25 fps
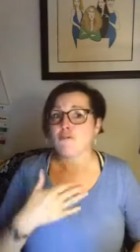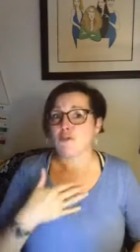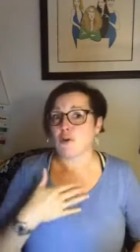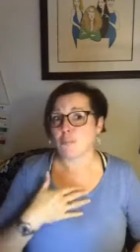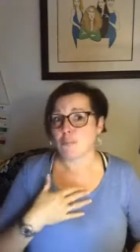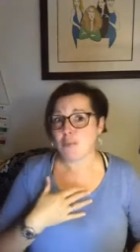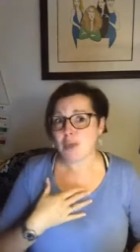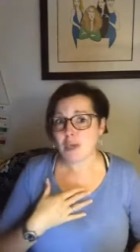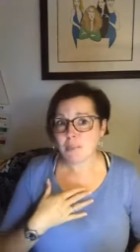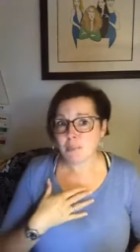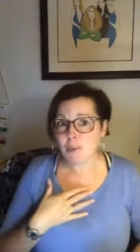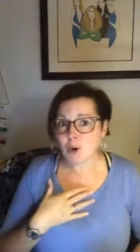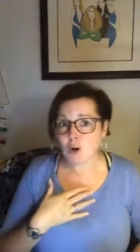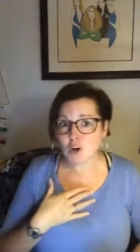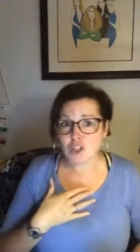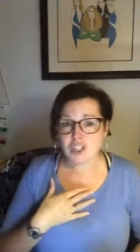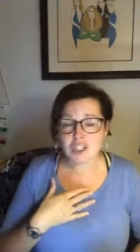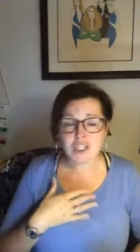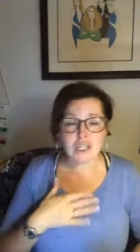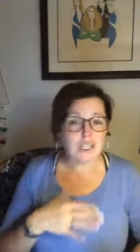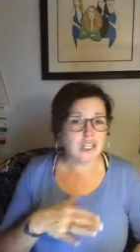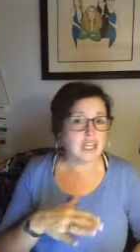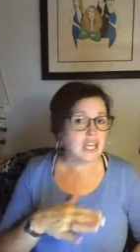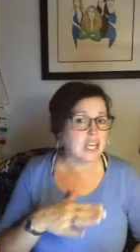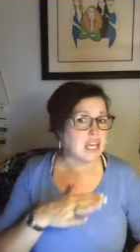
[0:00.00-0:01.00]
For me
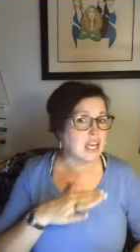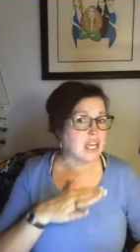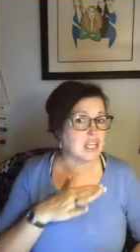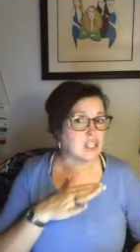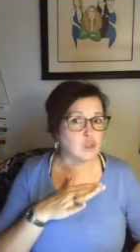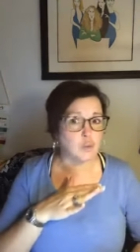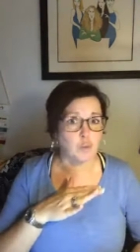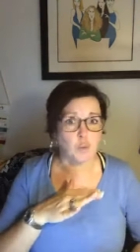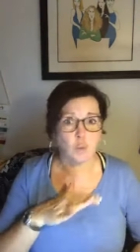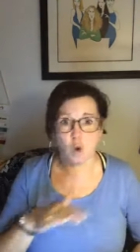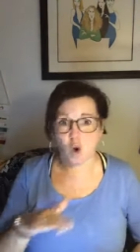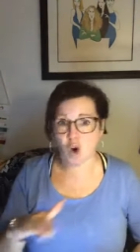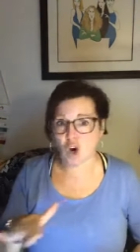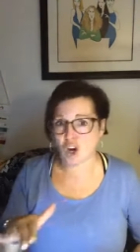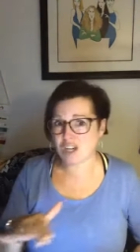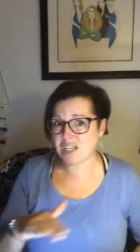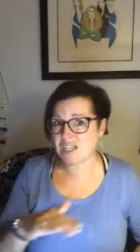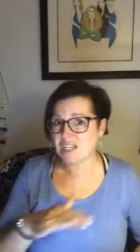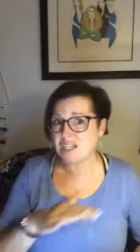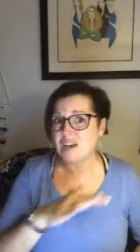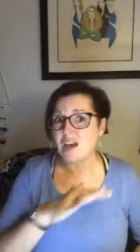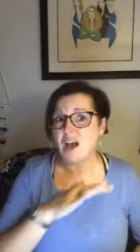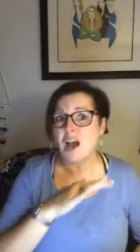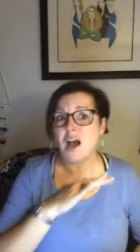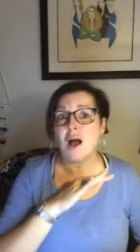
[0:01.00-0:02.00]
personally, it's
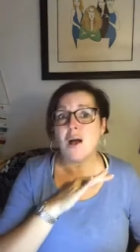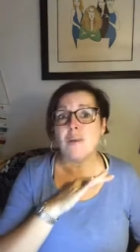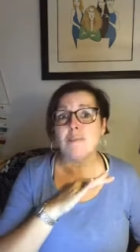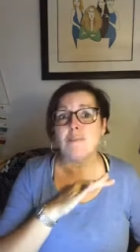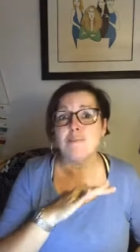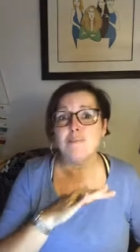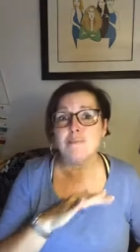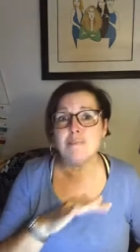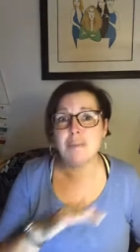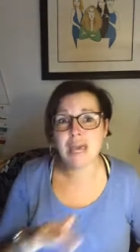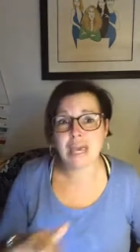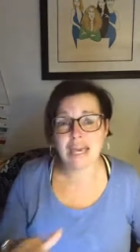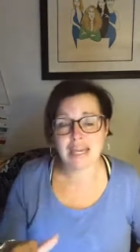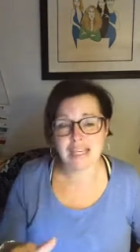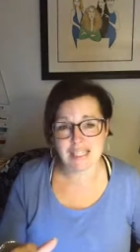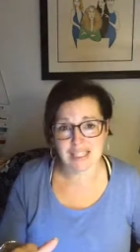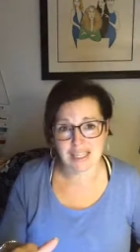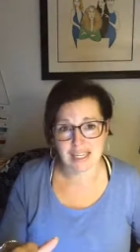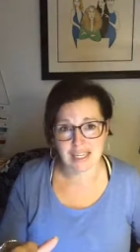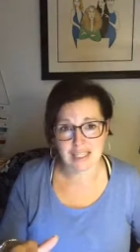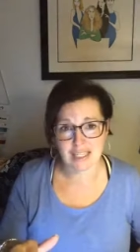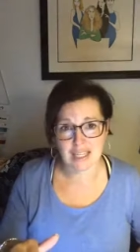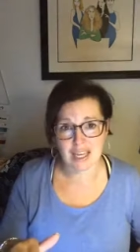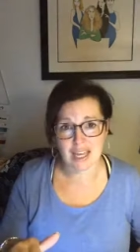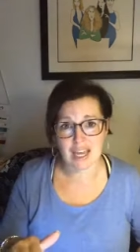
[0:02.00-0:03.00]
worked
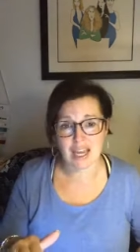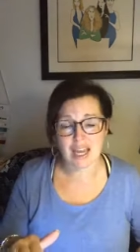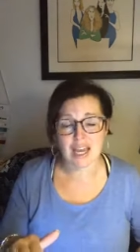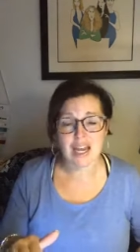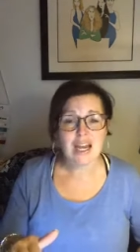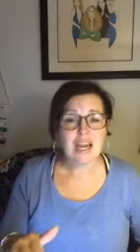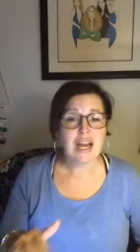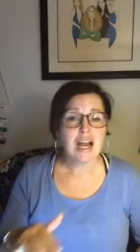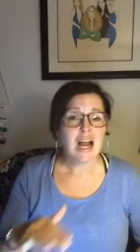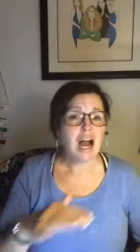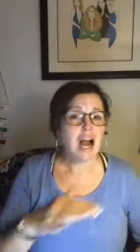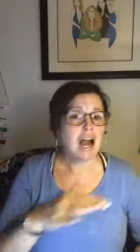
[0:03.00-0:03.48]
amazingly.